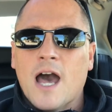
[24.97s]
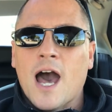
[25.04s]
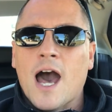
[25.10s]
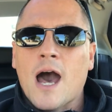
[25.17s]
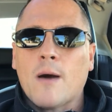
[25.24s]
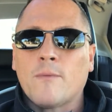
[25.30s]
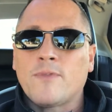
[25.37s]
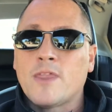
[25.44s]

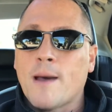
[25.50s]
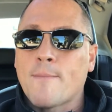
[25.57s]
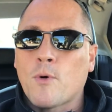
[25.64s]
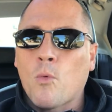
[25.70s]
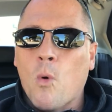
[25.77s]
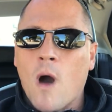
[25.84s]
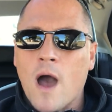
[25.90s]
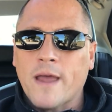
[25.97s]
Uh, number
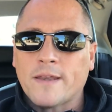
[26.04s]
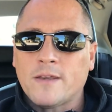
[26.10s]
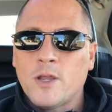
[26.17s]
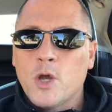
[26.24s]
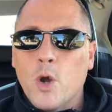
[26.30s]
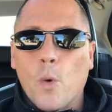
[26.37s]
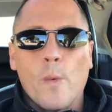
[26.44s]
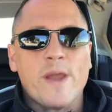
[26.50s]
one,
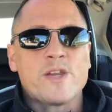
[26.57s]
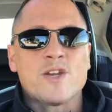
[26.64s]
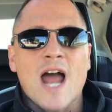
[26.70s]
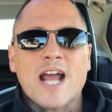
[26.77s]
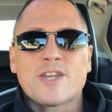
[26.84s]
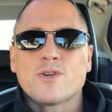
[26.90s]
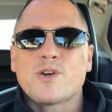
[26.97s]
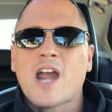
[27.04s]
we do
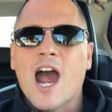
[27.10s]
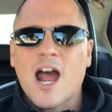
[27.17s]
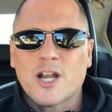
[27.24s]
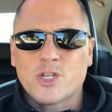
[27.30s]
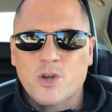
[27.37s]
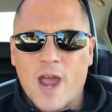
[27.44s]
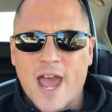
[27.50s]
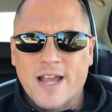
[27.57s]
not do
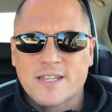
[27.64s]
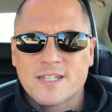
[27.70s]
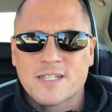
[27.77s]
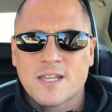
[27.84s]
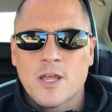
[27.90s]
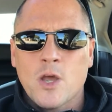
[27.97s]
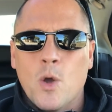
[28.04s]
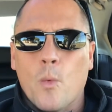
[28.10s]

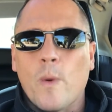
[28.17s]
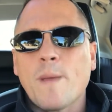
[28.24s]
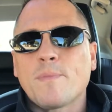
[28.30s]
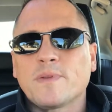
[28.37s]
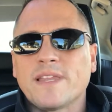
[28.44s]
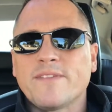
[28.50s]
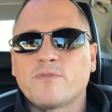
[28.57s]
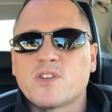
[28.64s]
contracts. We
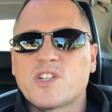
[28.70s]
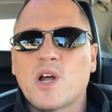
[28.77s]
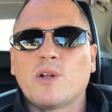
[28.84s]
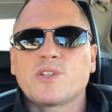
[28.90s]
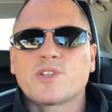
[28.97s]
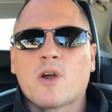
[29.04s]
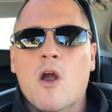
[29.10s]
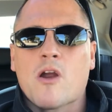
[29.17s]
believe
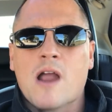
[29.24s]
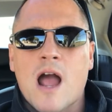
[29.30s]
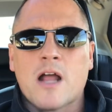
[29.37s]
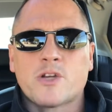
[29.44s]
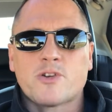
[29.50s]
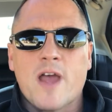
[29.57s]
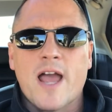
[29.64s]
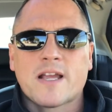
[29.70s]
results are our
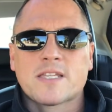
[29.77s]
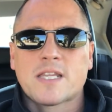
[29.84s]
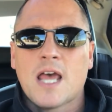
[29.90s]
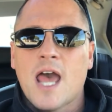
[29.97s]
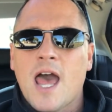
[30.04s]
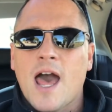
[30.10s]
contracts.